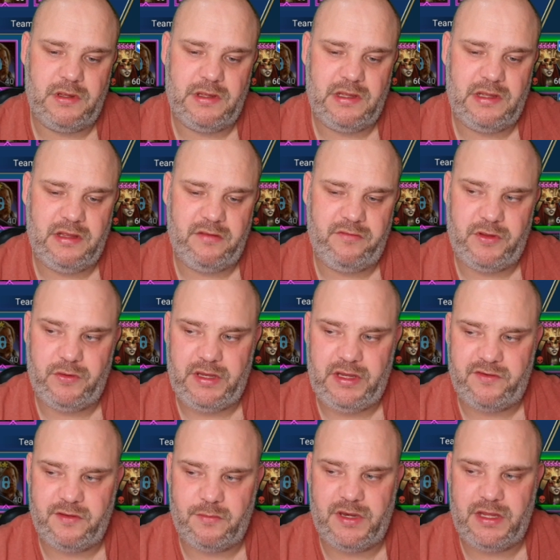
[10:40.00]
if you need
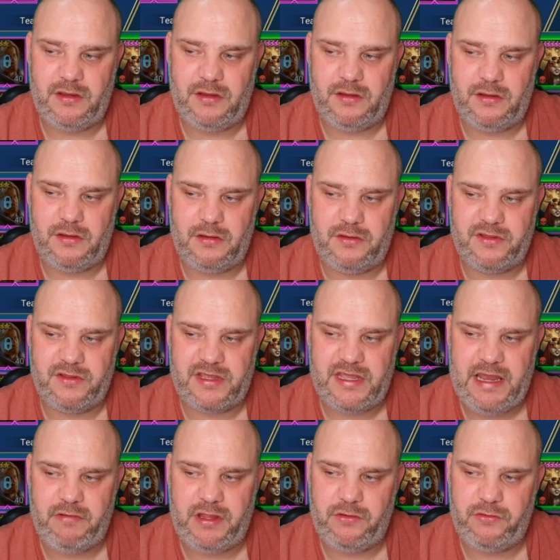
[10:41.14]
somebody to
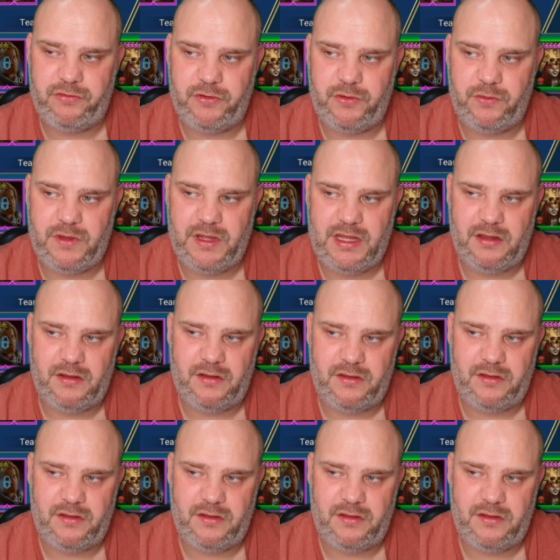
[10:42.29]
carry you through there,